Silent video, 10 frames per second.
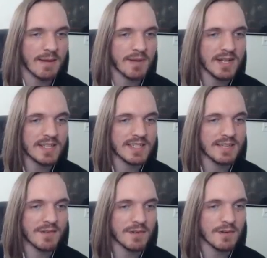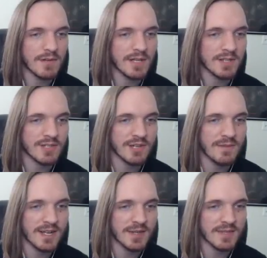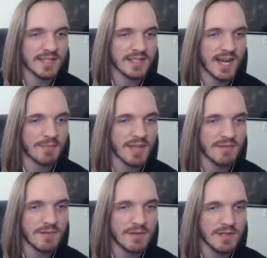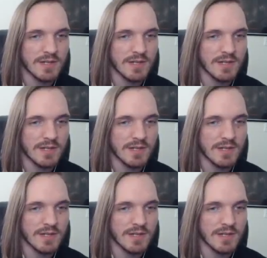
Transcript: but it is difficult. Like, there's certain matchups at the top level.